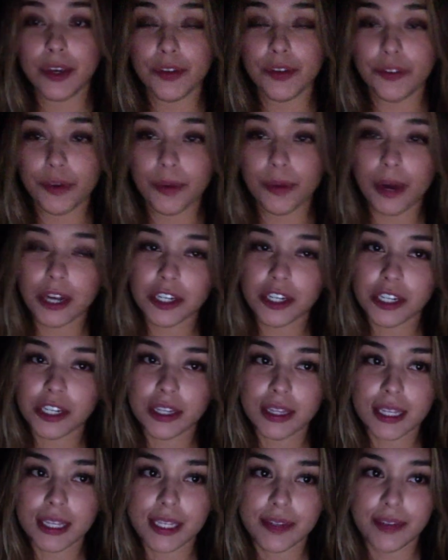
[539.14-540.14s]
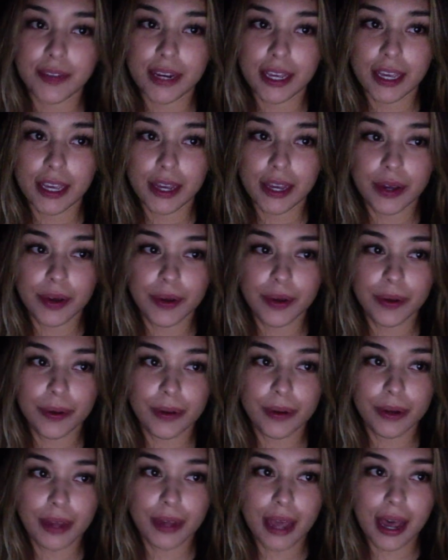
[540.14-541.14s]
for watching this
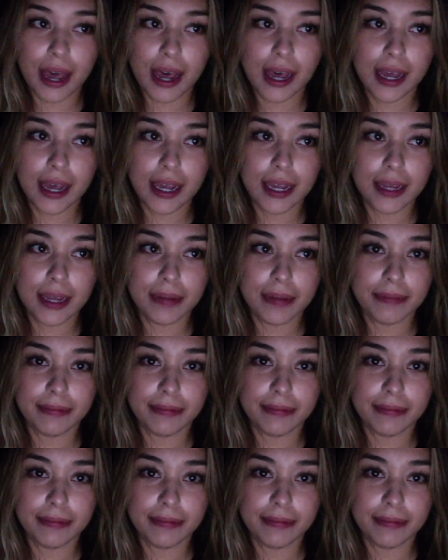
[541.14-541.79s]
video. I